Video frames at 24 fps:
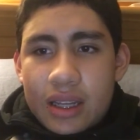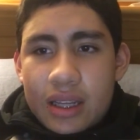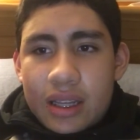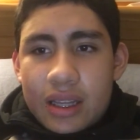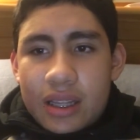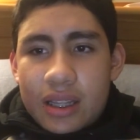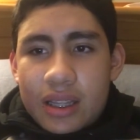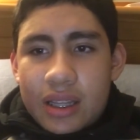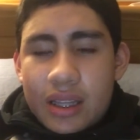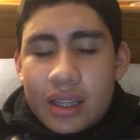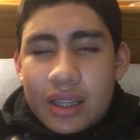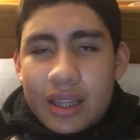
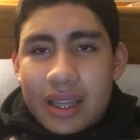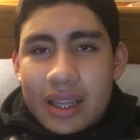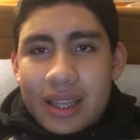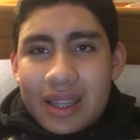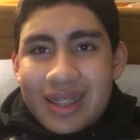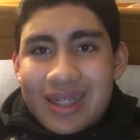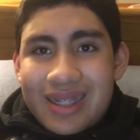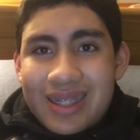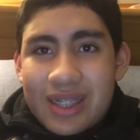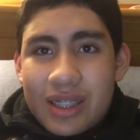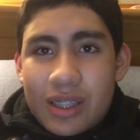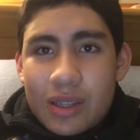and then
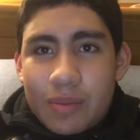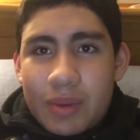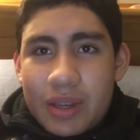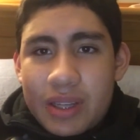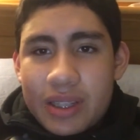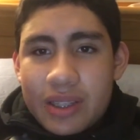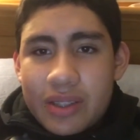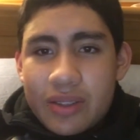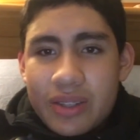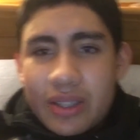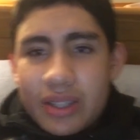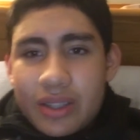so
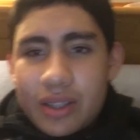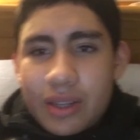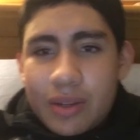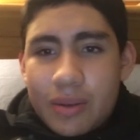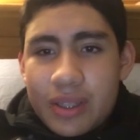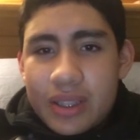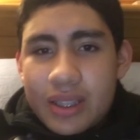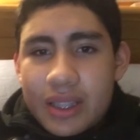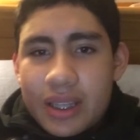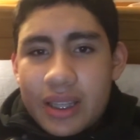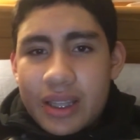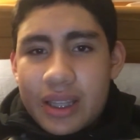basically the
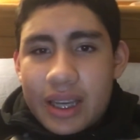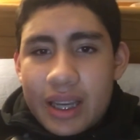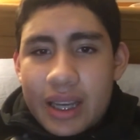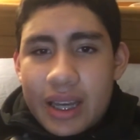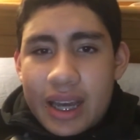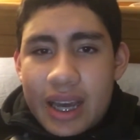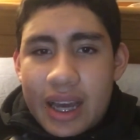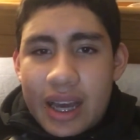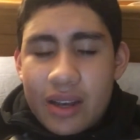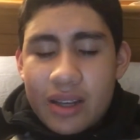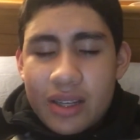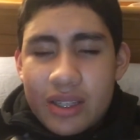lemurs think that
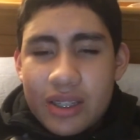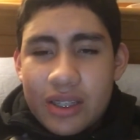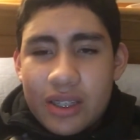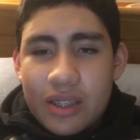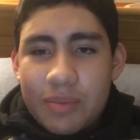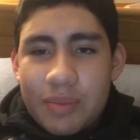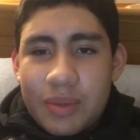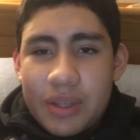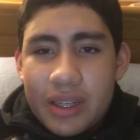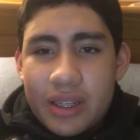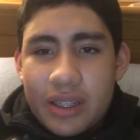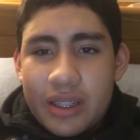Alex could
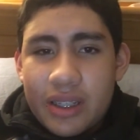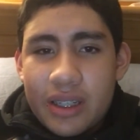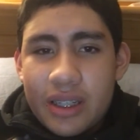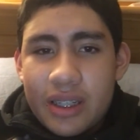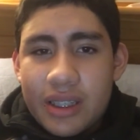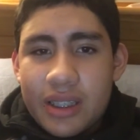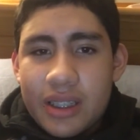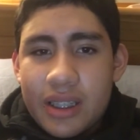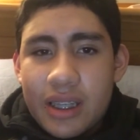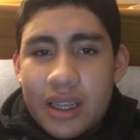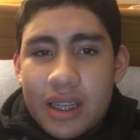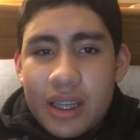be a
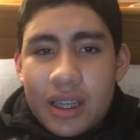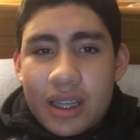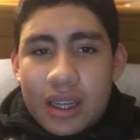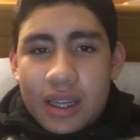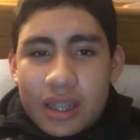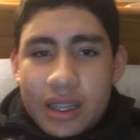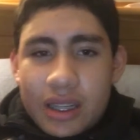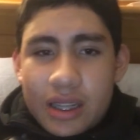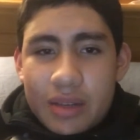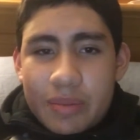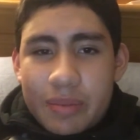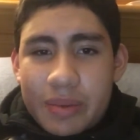good
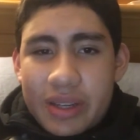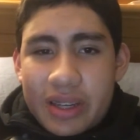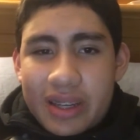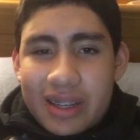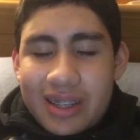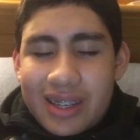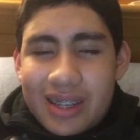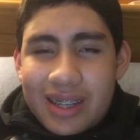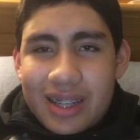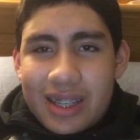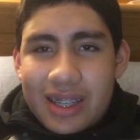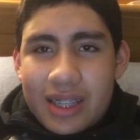could be a
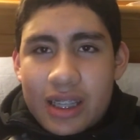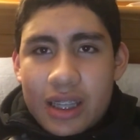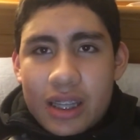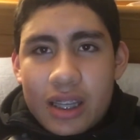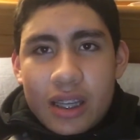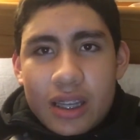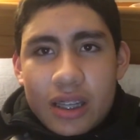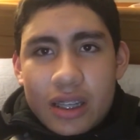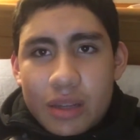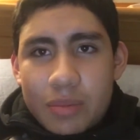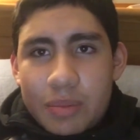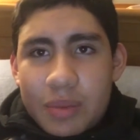good
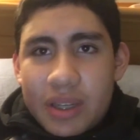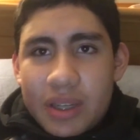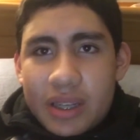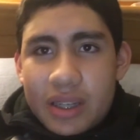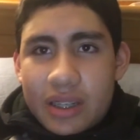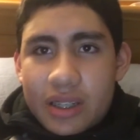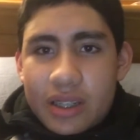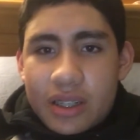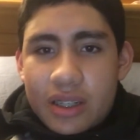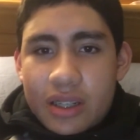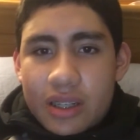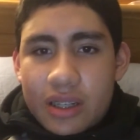could be a
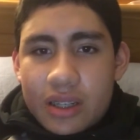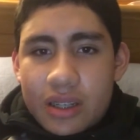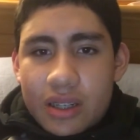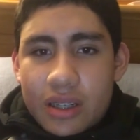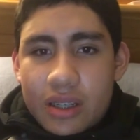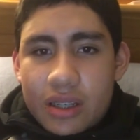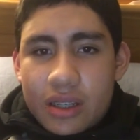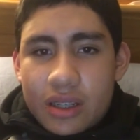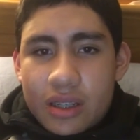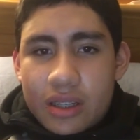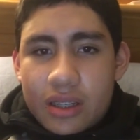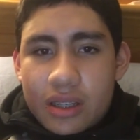
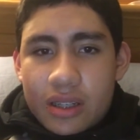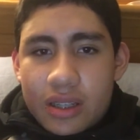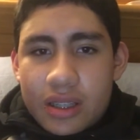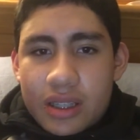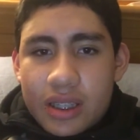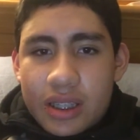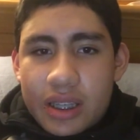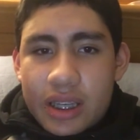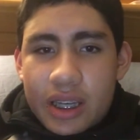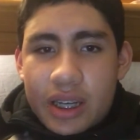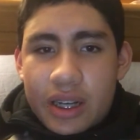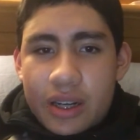good
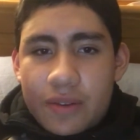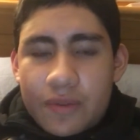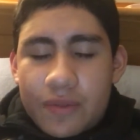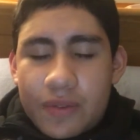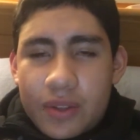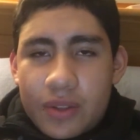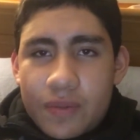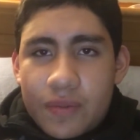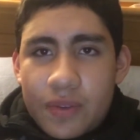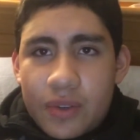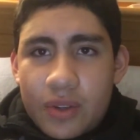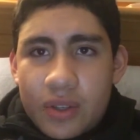scare for
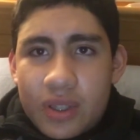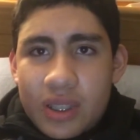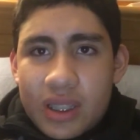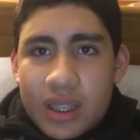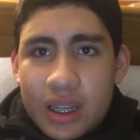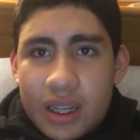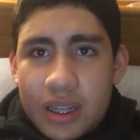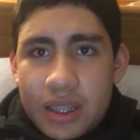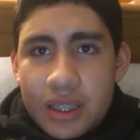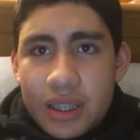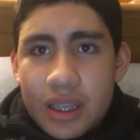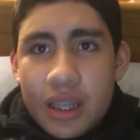the
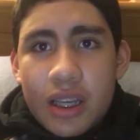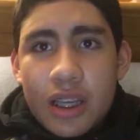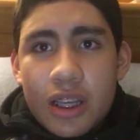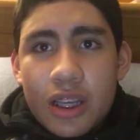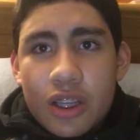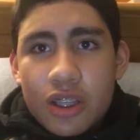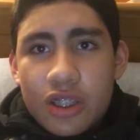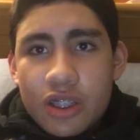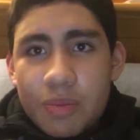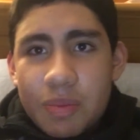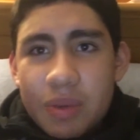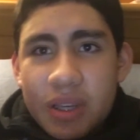Fusas.
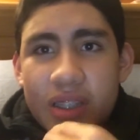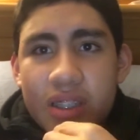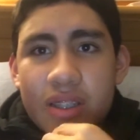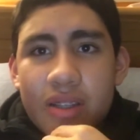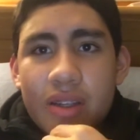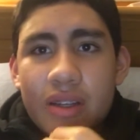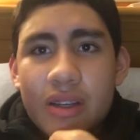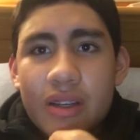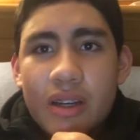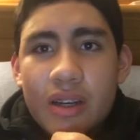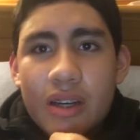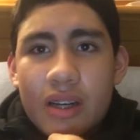So
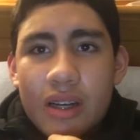basically,